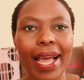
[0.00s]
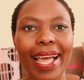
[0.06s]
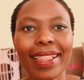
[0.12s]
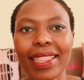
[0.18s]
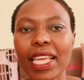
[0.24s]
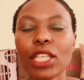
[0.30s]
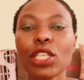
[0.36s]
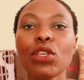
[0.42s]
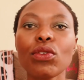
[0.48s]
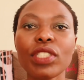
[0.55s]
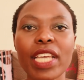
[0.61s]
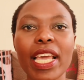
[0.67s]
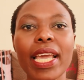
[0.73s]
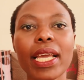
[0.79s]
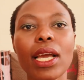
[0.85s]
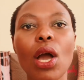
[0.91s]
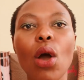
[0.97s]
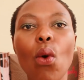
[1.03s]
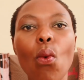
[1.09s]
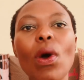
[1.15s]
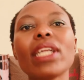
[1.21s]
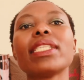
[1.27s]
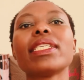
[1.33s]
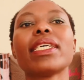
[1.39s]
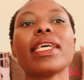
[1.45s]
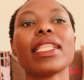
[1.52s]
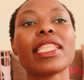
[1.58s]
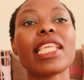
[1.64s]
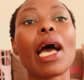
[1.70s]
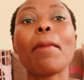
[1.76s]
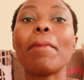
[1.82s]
And then you take what the